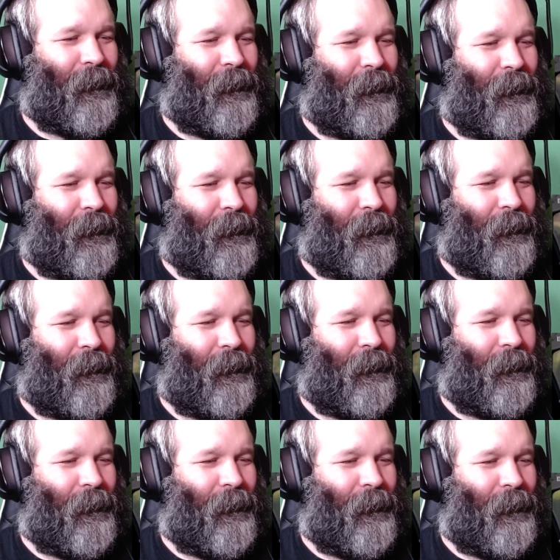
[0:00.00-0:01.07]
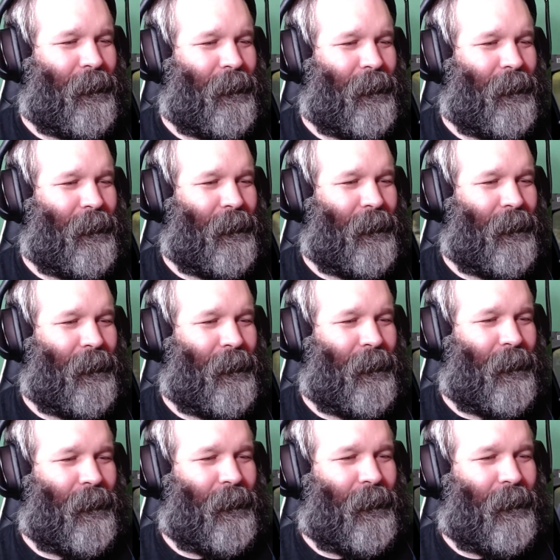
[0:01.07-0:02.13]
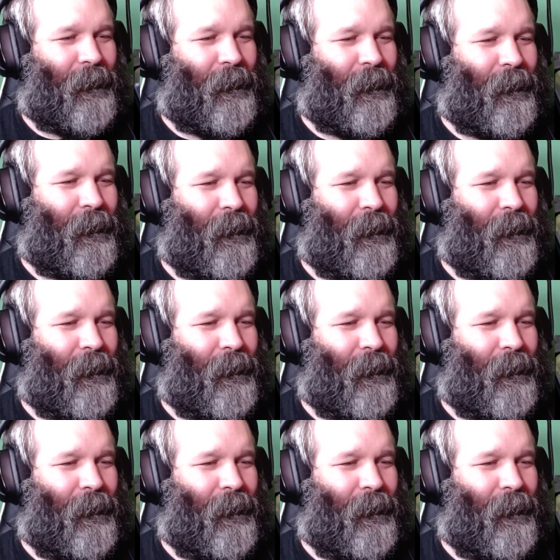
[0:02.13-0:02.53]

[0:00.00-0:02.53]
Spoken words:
[no speech]